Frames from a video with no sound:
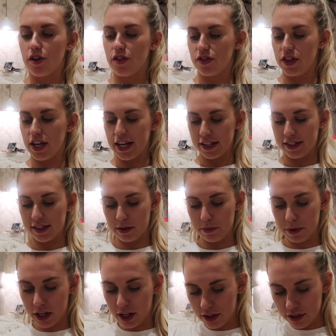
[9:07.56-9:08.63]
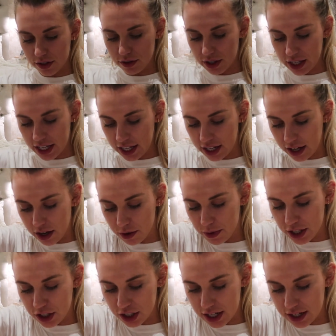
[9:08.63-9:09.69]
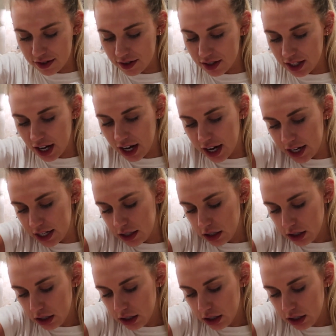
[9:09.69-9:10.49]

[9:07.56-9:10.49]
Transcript: got this parcel here which inside